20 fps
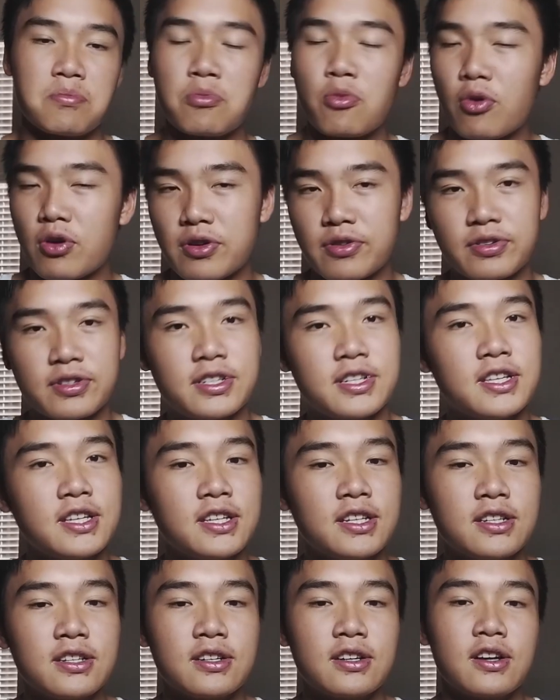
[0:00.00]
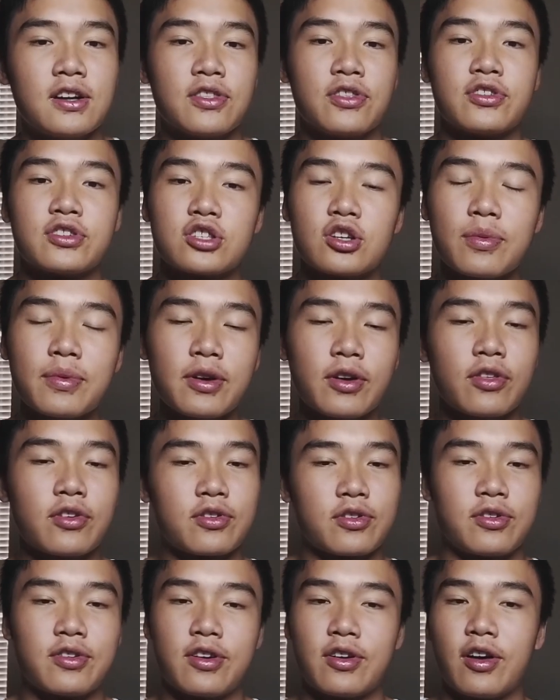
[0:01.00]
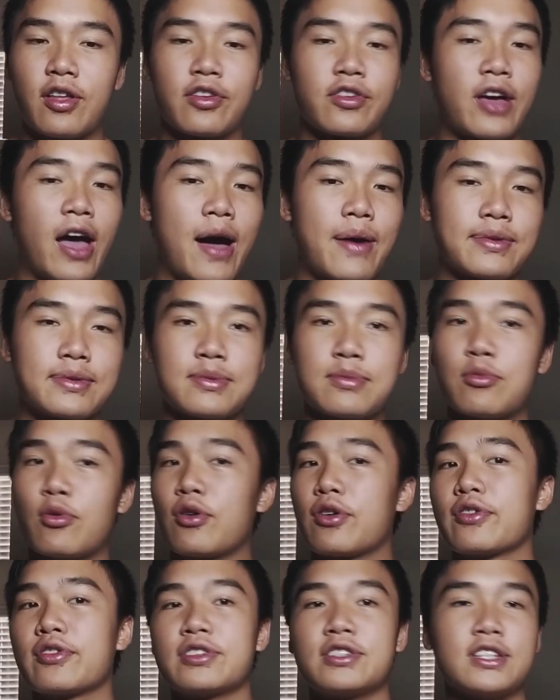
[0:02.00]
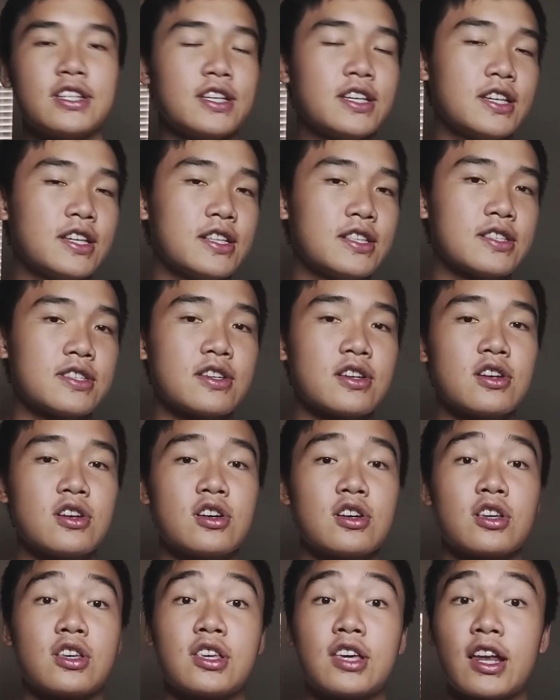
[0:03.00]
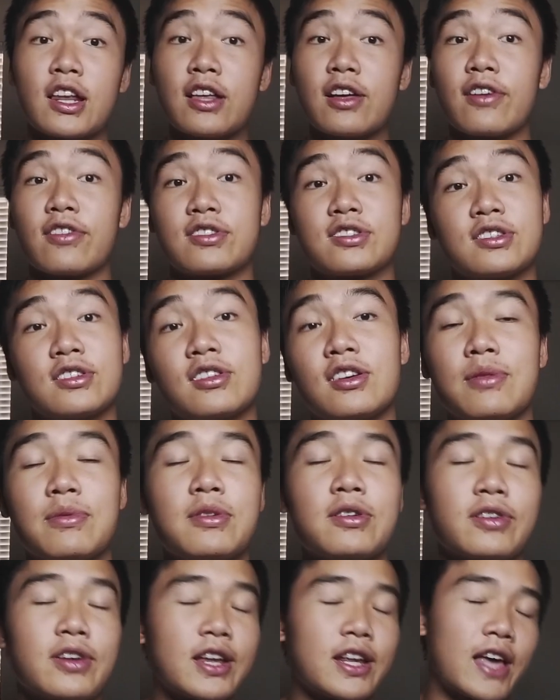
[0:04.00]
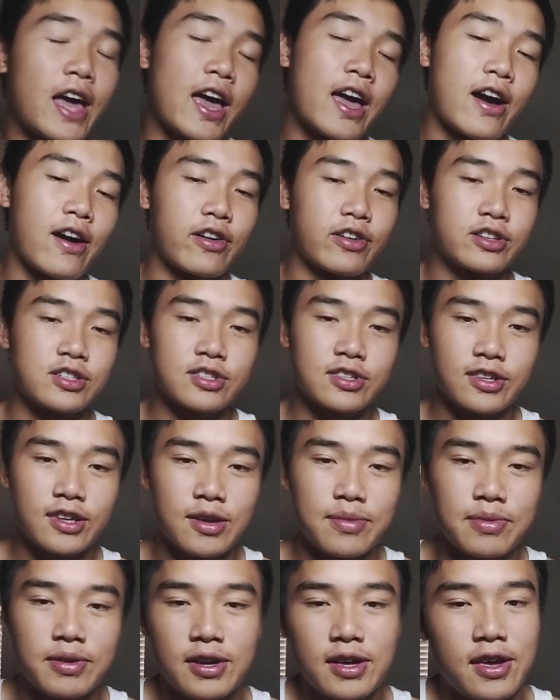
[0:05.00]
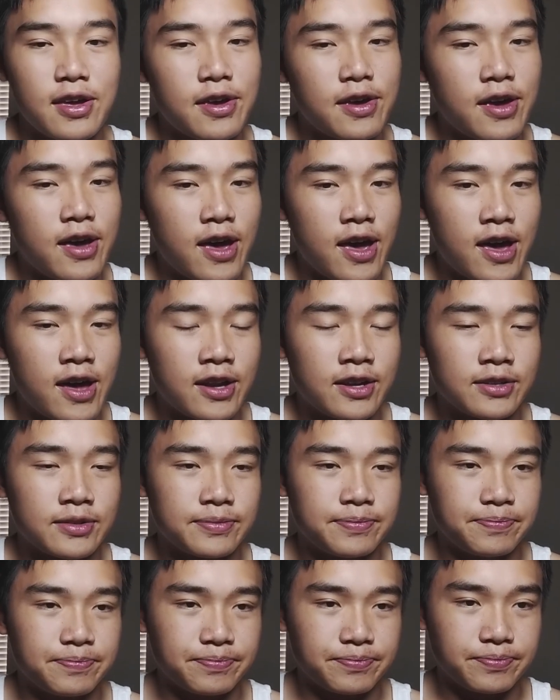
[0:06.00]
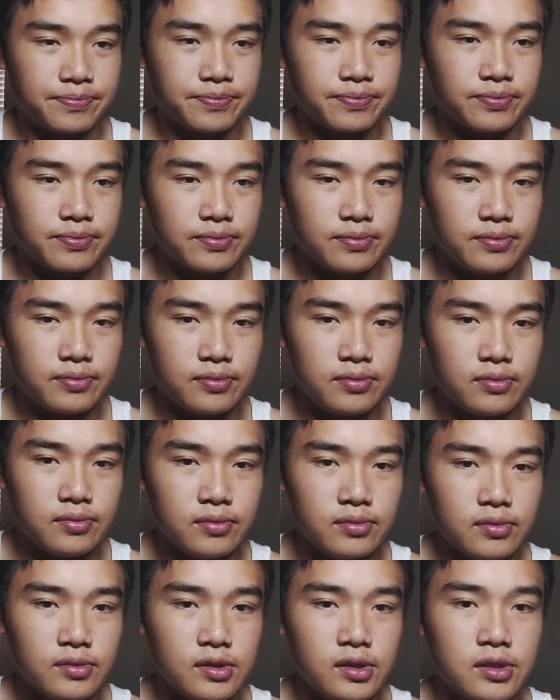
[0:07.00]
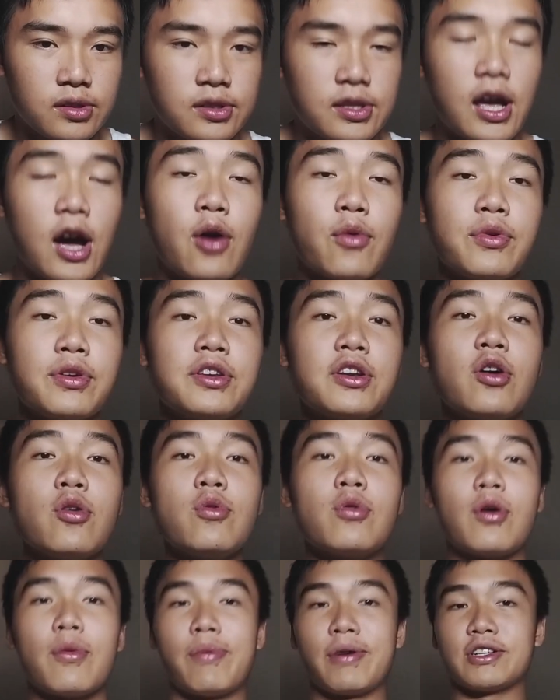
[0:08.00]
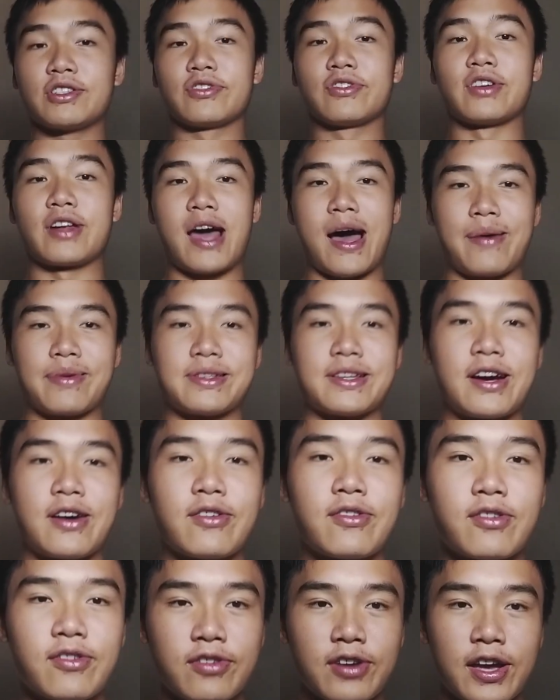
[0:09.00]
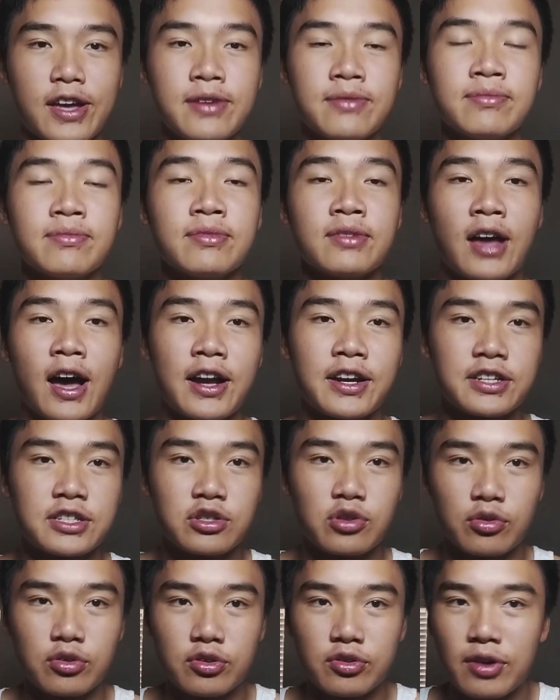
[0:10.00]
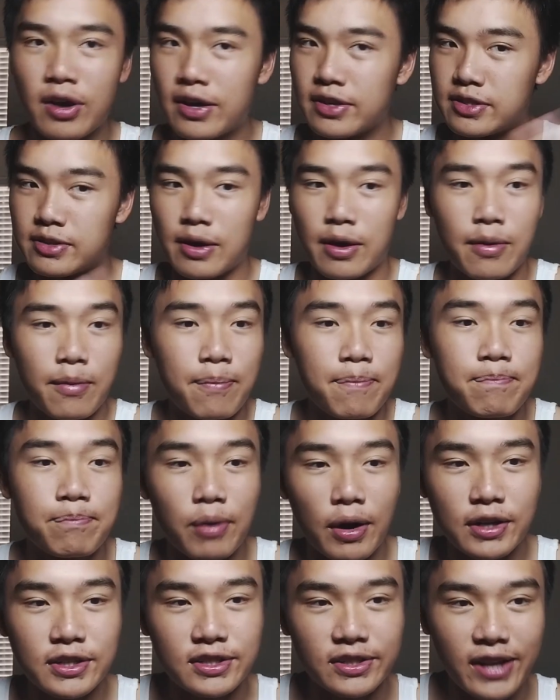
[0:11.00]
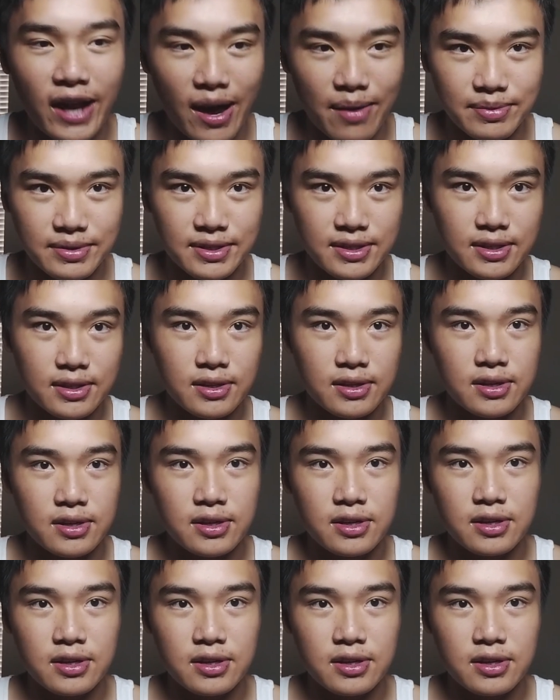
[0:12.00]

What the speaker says: Morning routine. There's so many other habits, but morning routines, getting enough sleep, you know, getting 8 hours sleep. And now we know a bunch of good habits now, okay? I just told you guys a bunch of good habits.